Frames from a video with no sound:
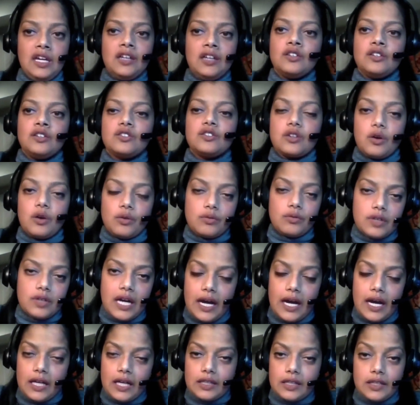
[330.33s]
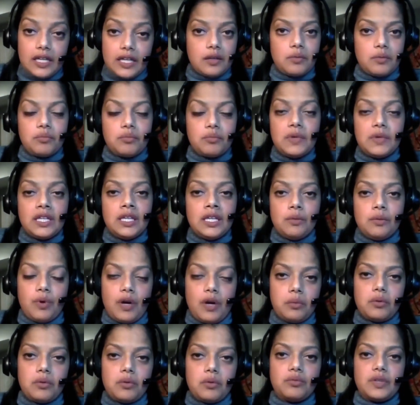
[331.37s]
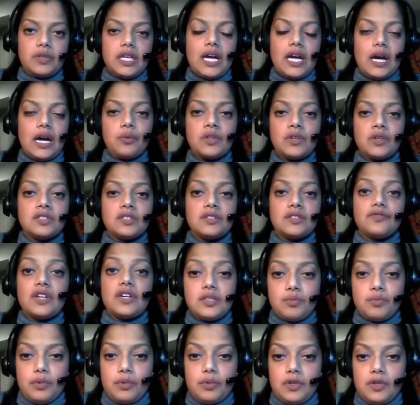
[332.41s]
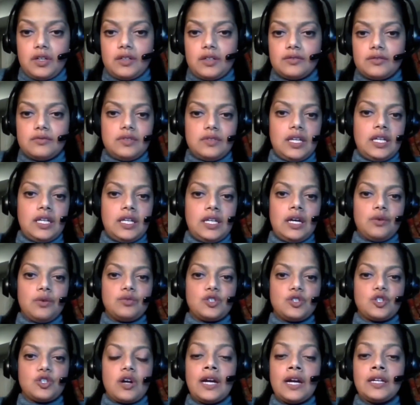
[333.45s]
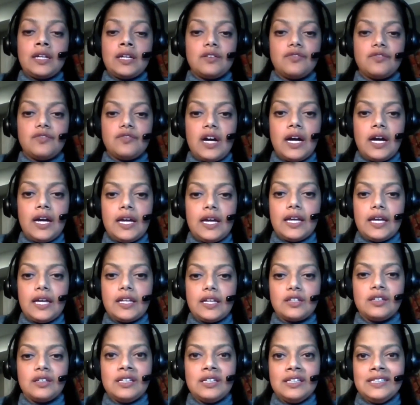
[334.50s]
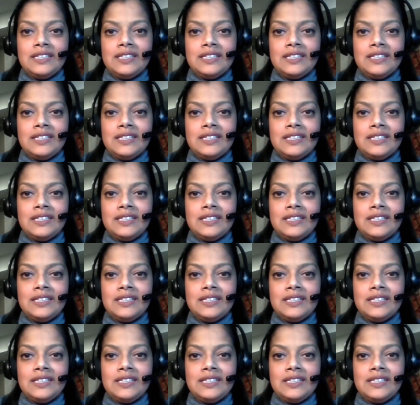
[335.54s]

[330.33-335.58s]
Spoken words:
So, like many probably, I went to Facebook and I was trying to find